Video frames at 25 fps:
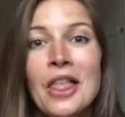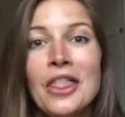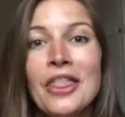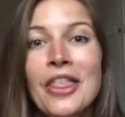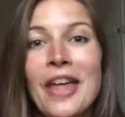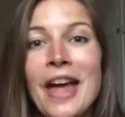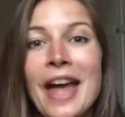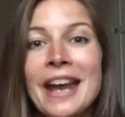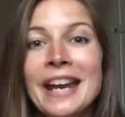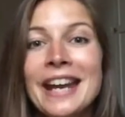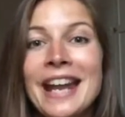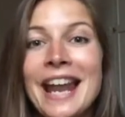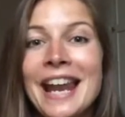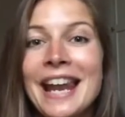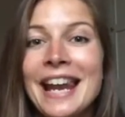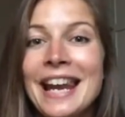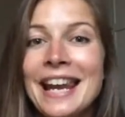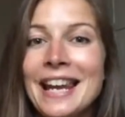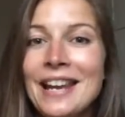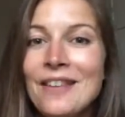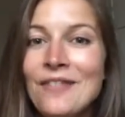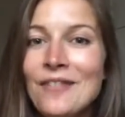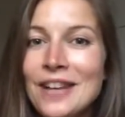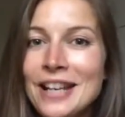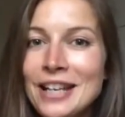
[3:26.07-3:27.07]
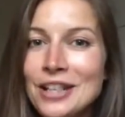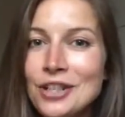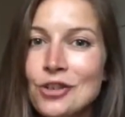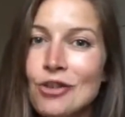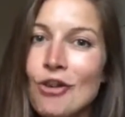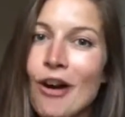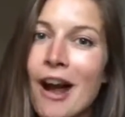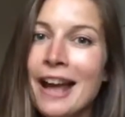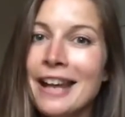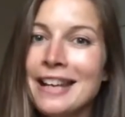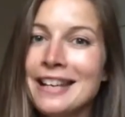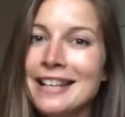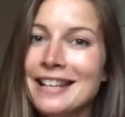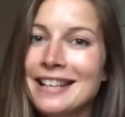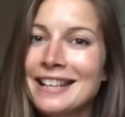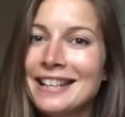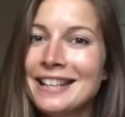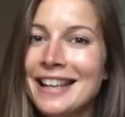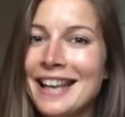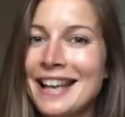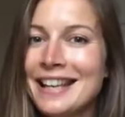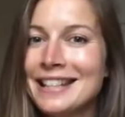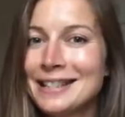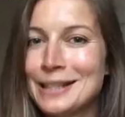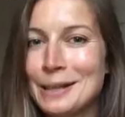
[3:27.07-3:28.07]
Then Livy
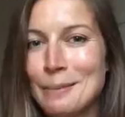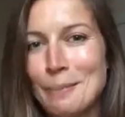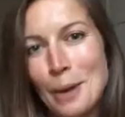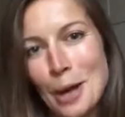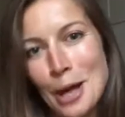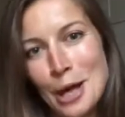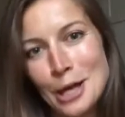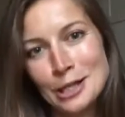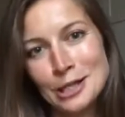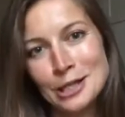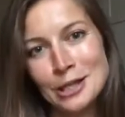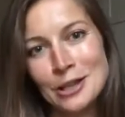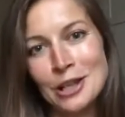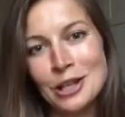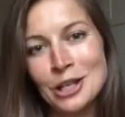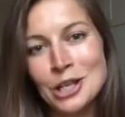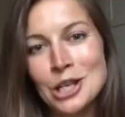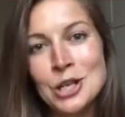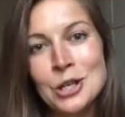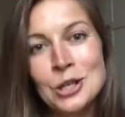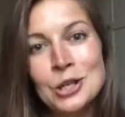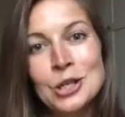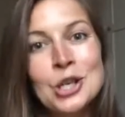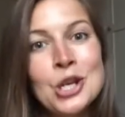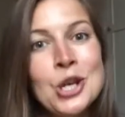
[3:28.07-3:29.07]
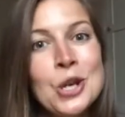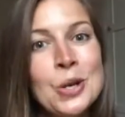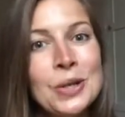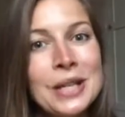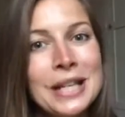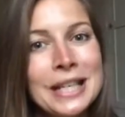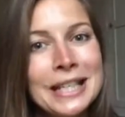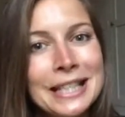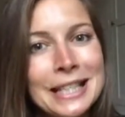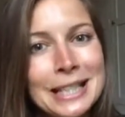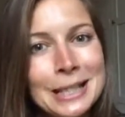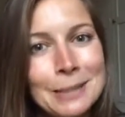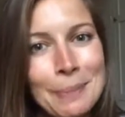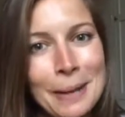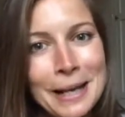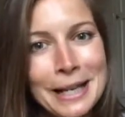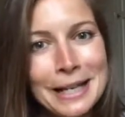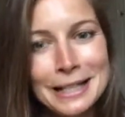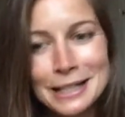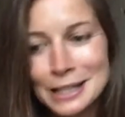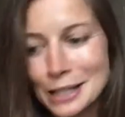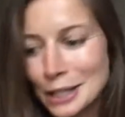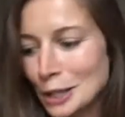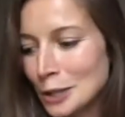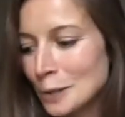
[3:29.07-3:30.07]
Drake is the person that you, need to
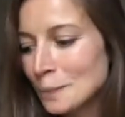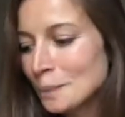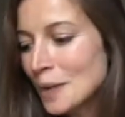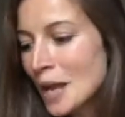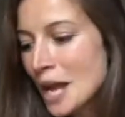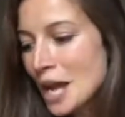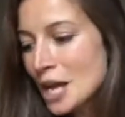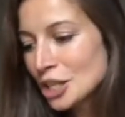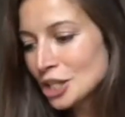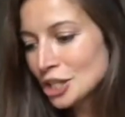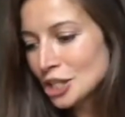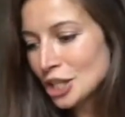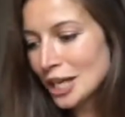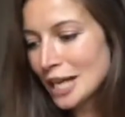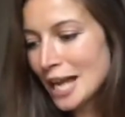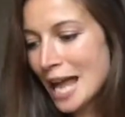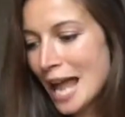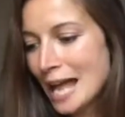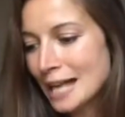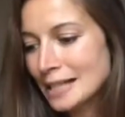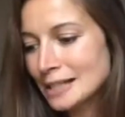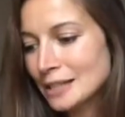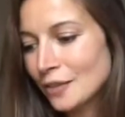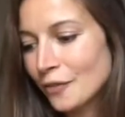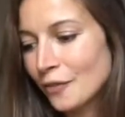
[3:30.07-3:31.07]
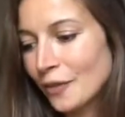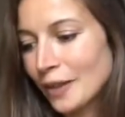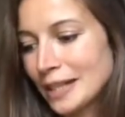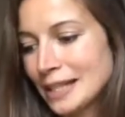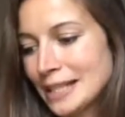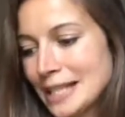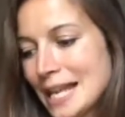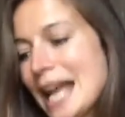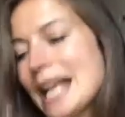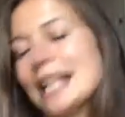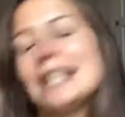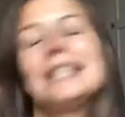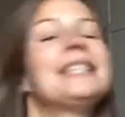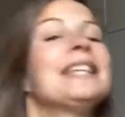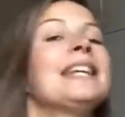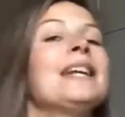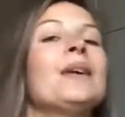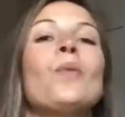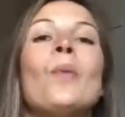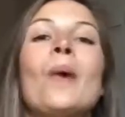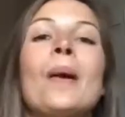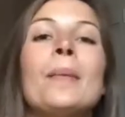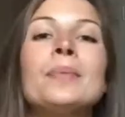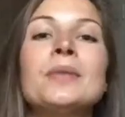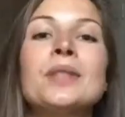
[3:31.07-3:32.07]
speak to. She has a
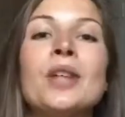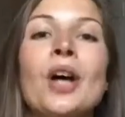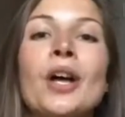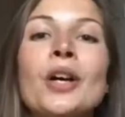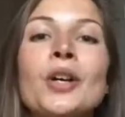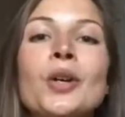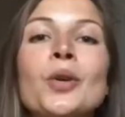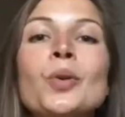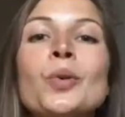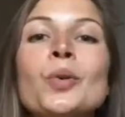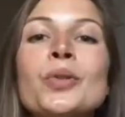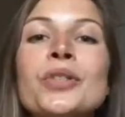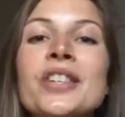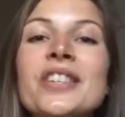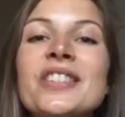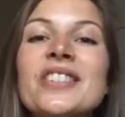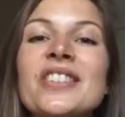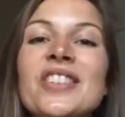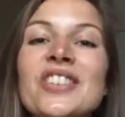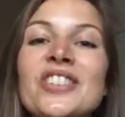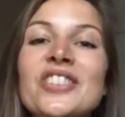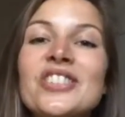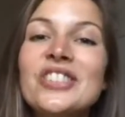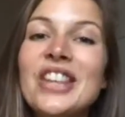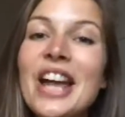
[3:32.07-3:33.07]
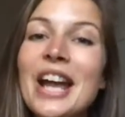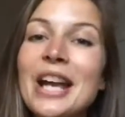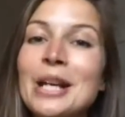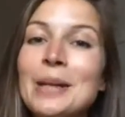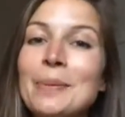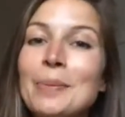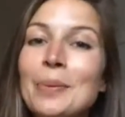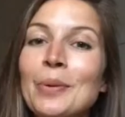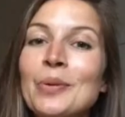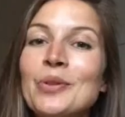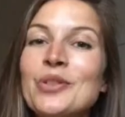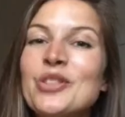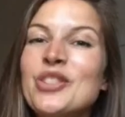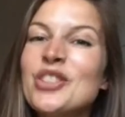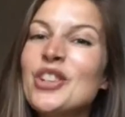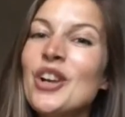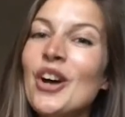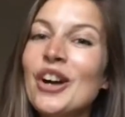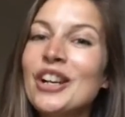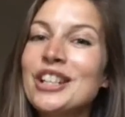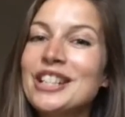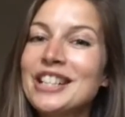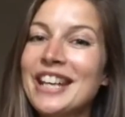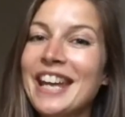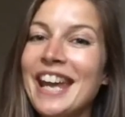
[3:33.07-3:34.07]
fantastic website called Sustainable
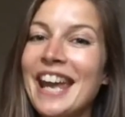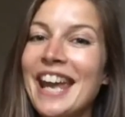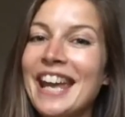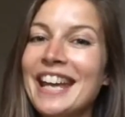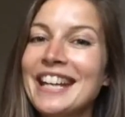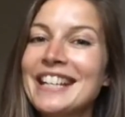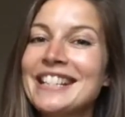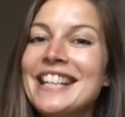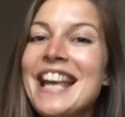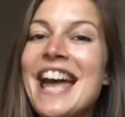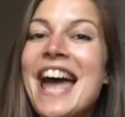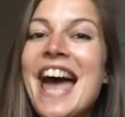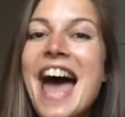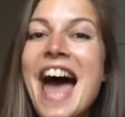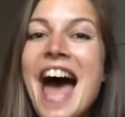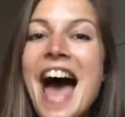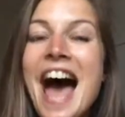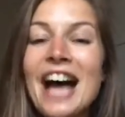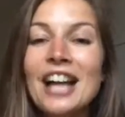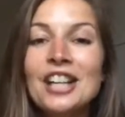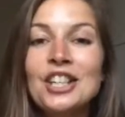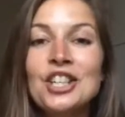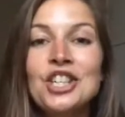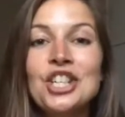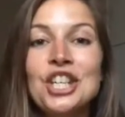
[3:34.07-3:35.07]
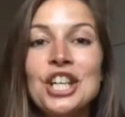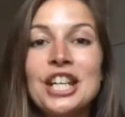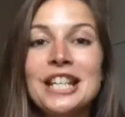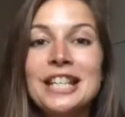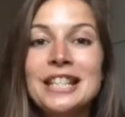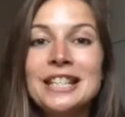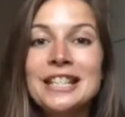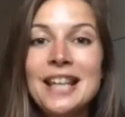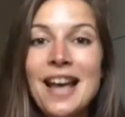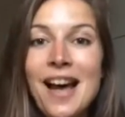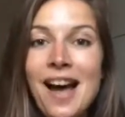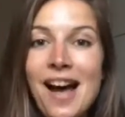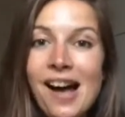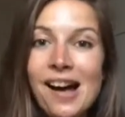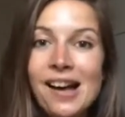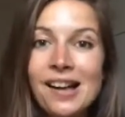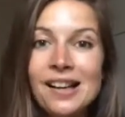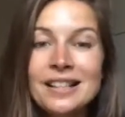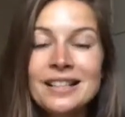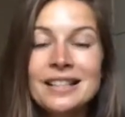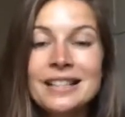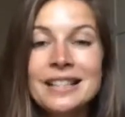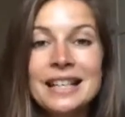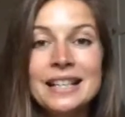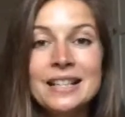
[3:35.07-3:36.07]
Sidekicks and she
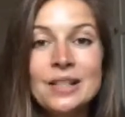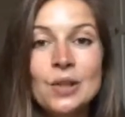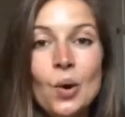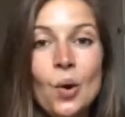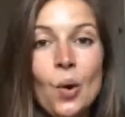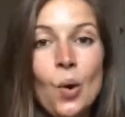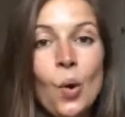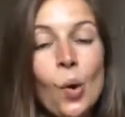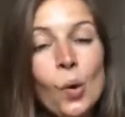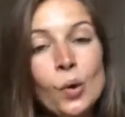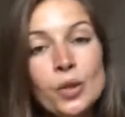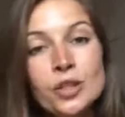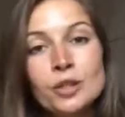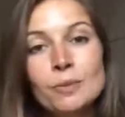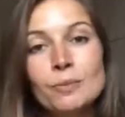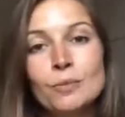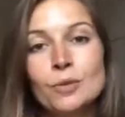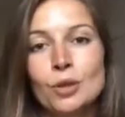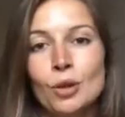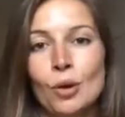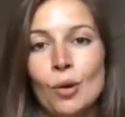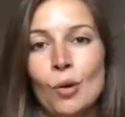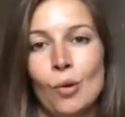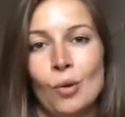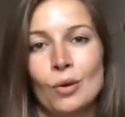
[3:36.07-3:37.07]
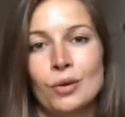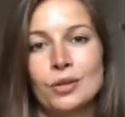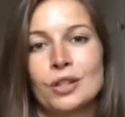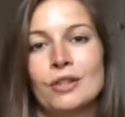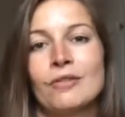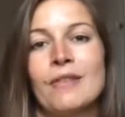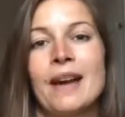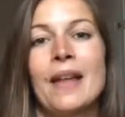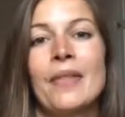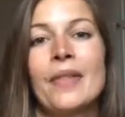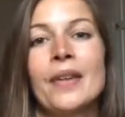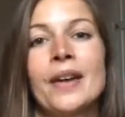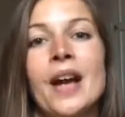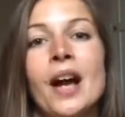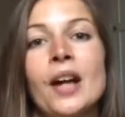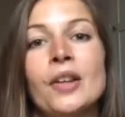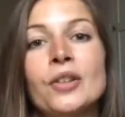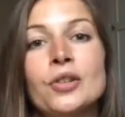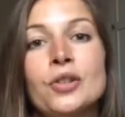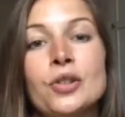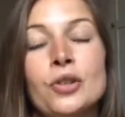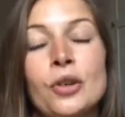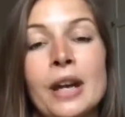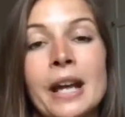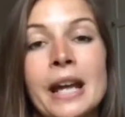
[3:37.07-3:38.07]
does these awesome talks around the
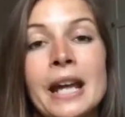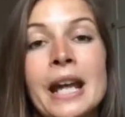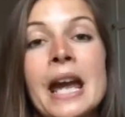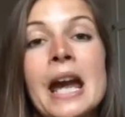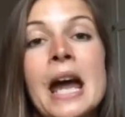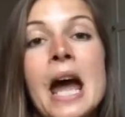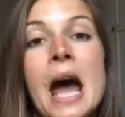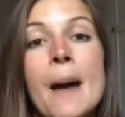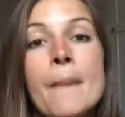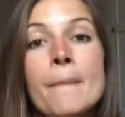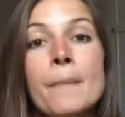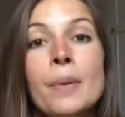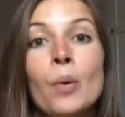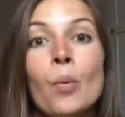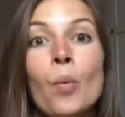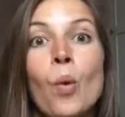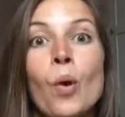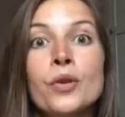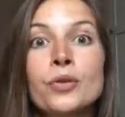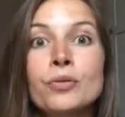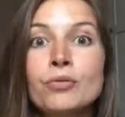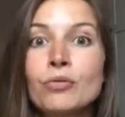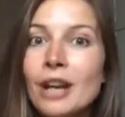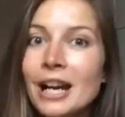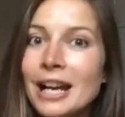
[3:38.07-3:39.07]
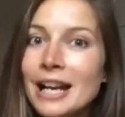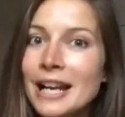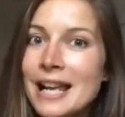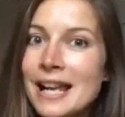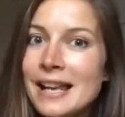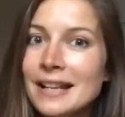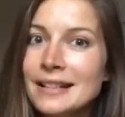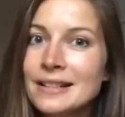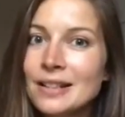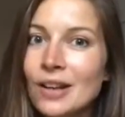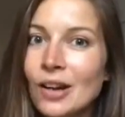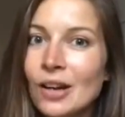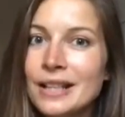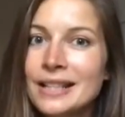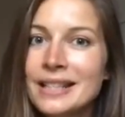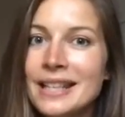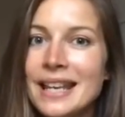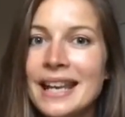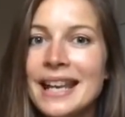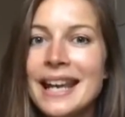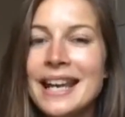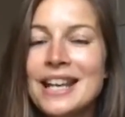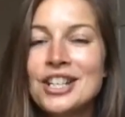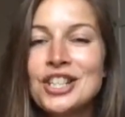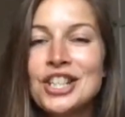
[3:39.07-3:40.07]
country. But what's really
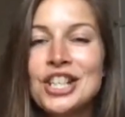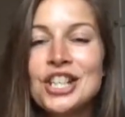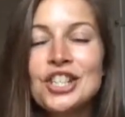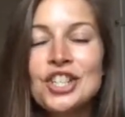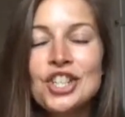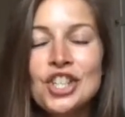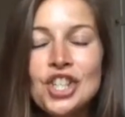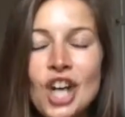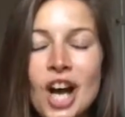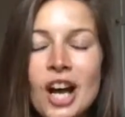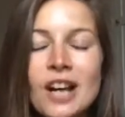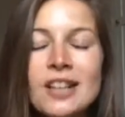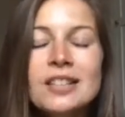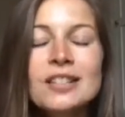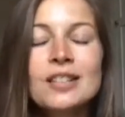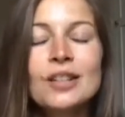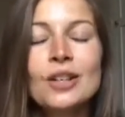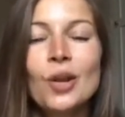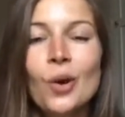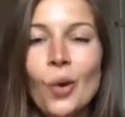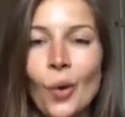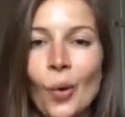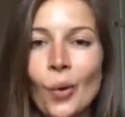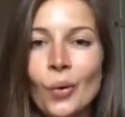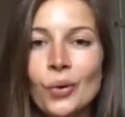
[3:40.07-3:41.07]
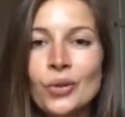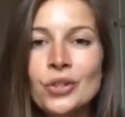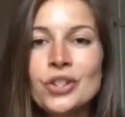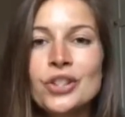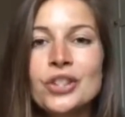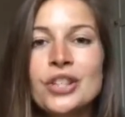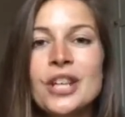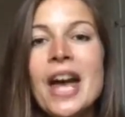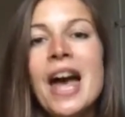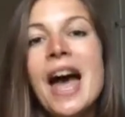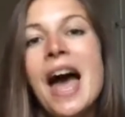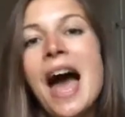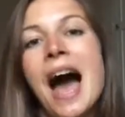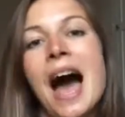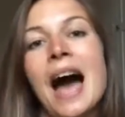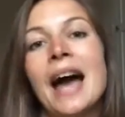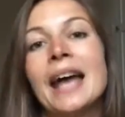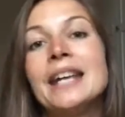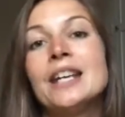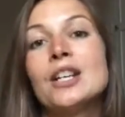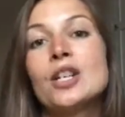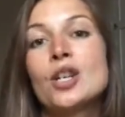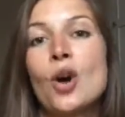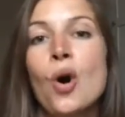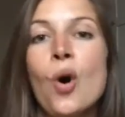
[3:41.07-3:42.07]
exciting is she's just launched
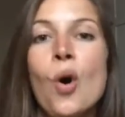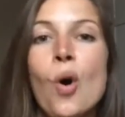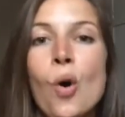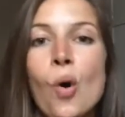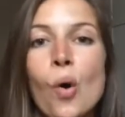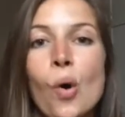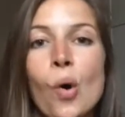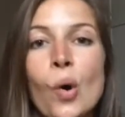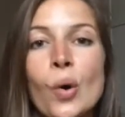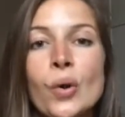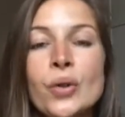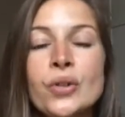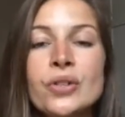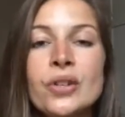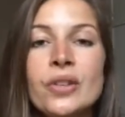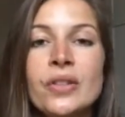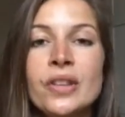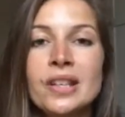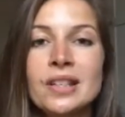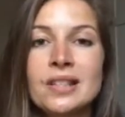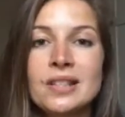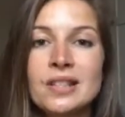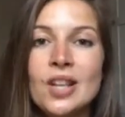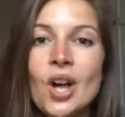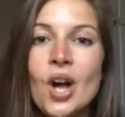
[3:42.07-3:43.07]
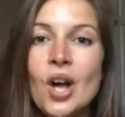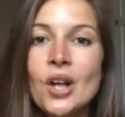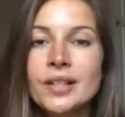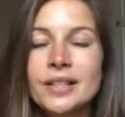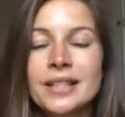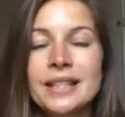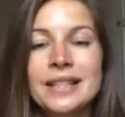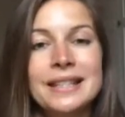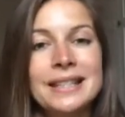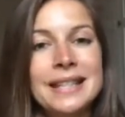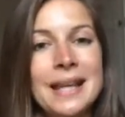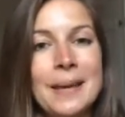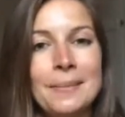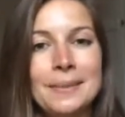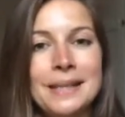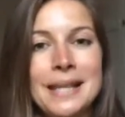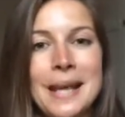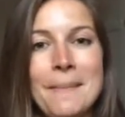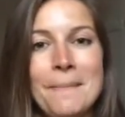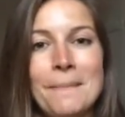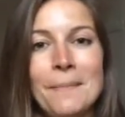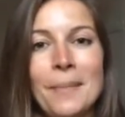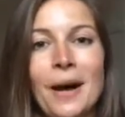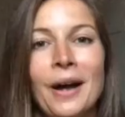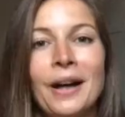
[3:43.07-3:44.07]
a course that starts in
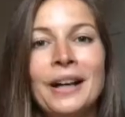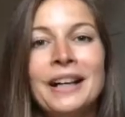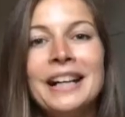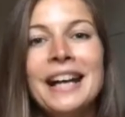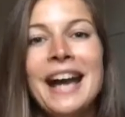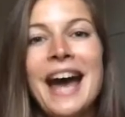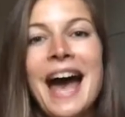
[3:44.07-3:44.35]
September